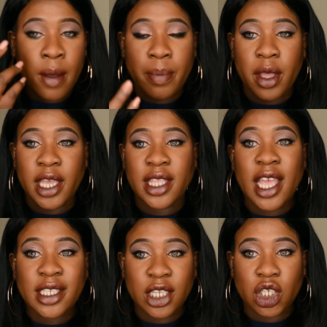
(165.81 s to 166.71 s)
But in
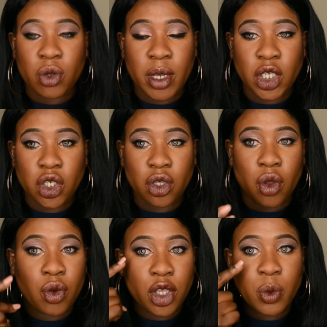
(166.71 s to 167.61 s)
that situation,
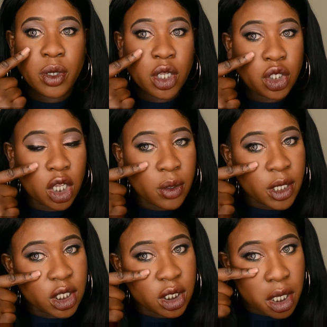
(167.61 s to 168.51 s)
all you want to do
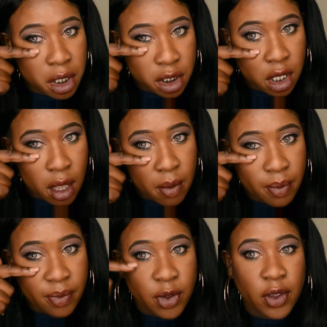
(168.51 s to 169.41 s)
is just
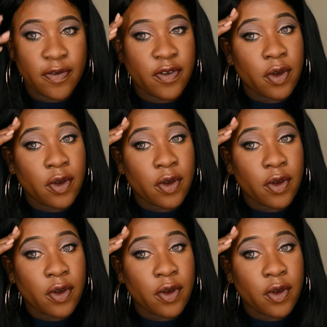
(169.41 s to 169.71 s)
move